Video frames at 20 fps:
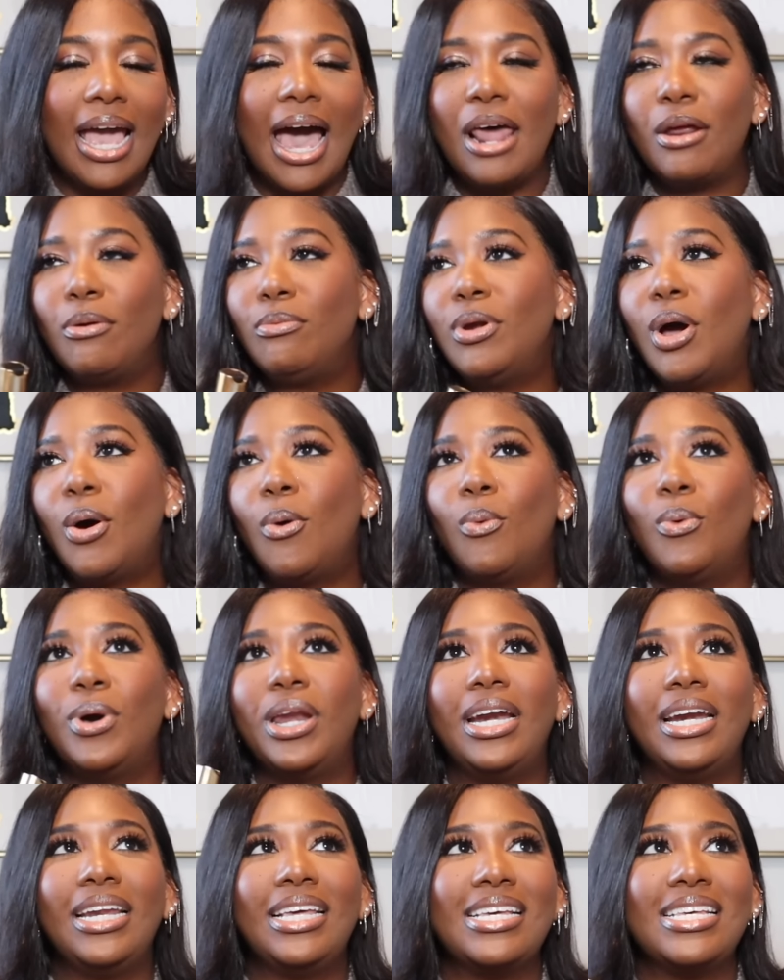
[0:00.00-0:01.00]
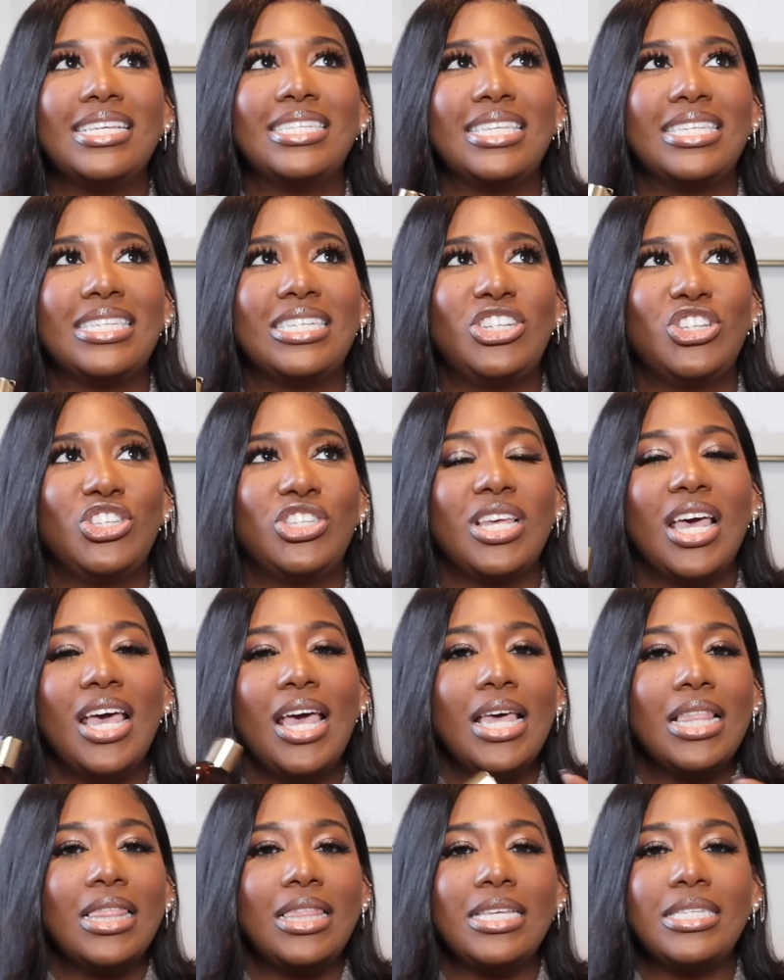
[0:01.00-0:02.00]
I don't know what it is. It's just,
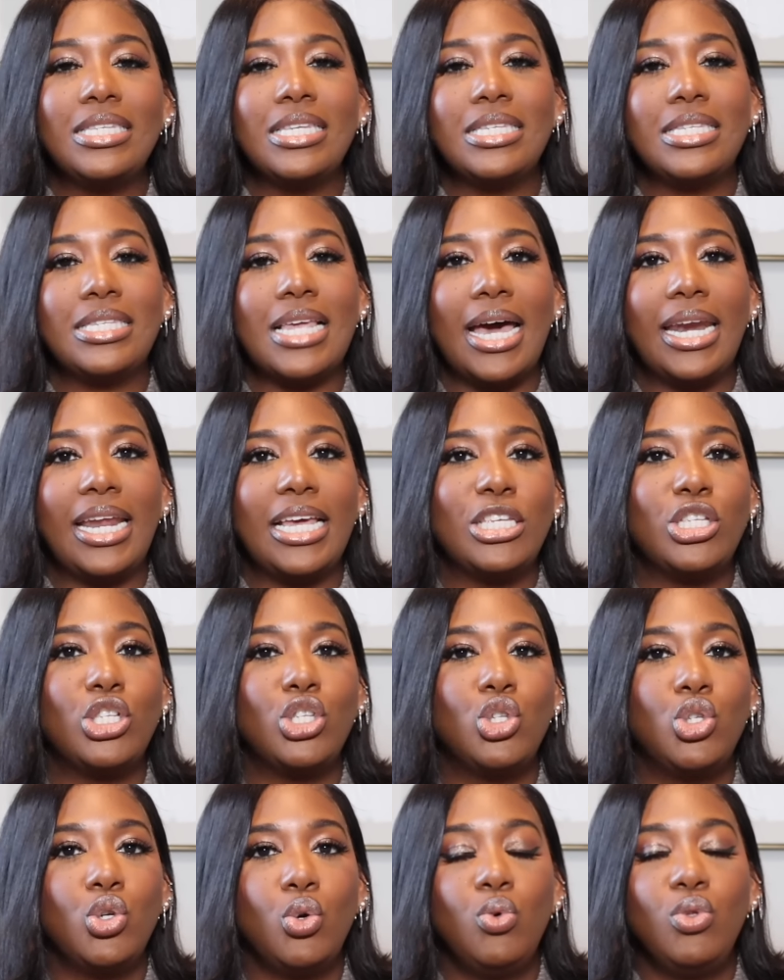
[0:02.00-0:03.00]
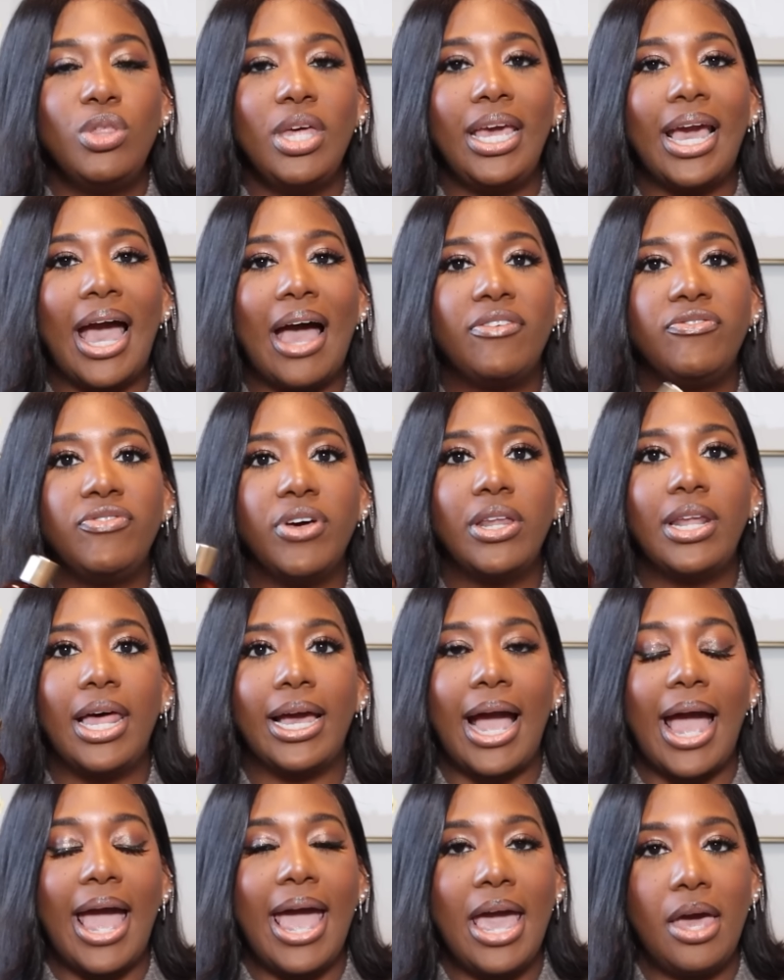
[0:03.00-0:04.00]
this is not as soothing. I felt like
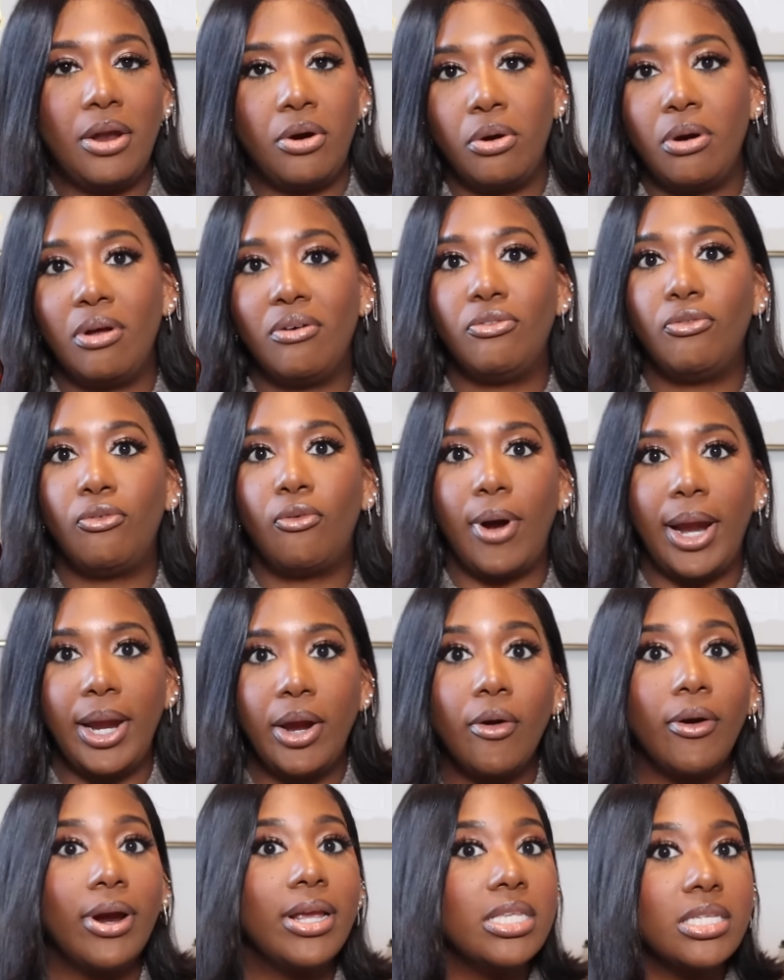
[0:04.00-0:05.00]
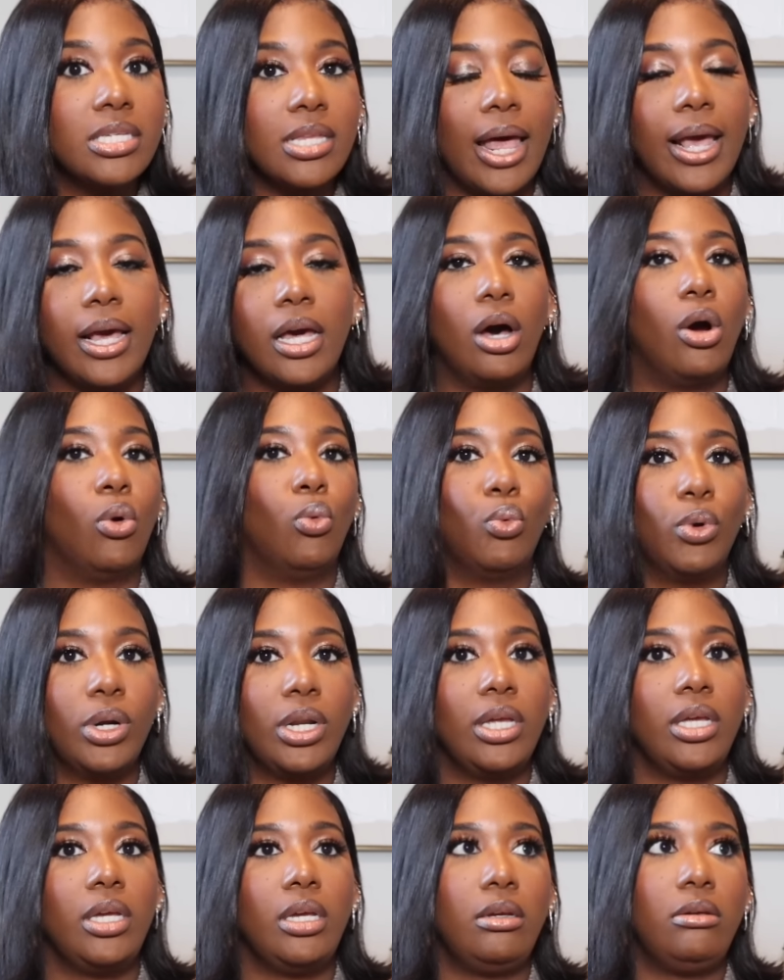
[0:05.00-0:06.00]
I had on a fragrance, like a
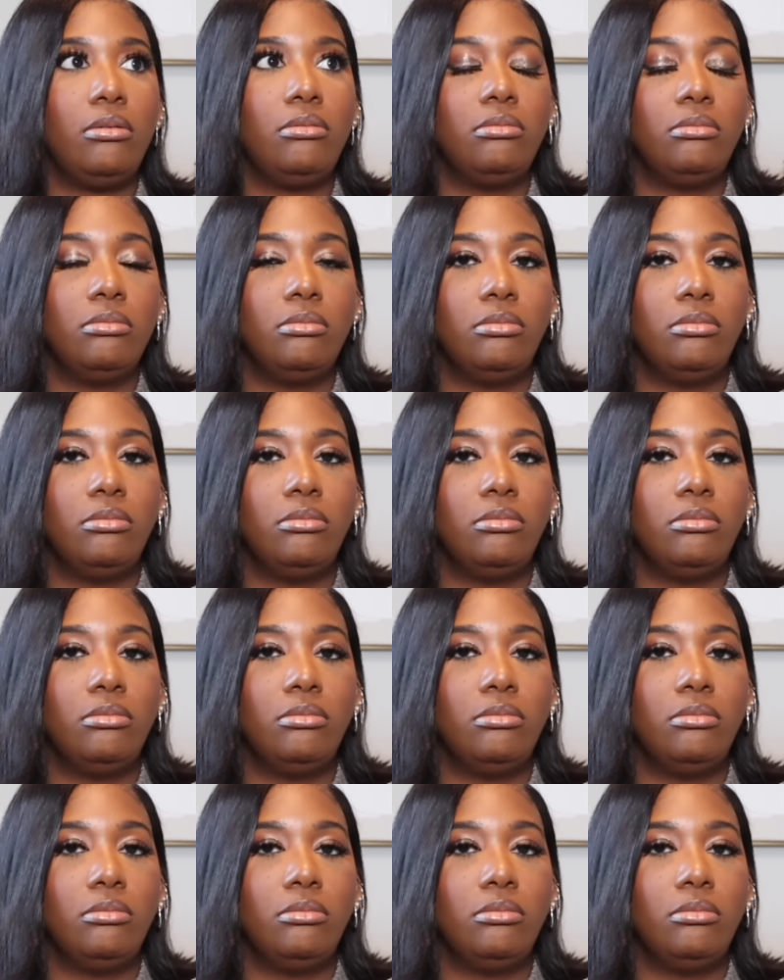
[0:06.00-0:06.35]
really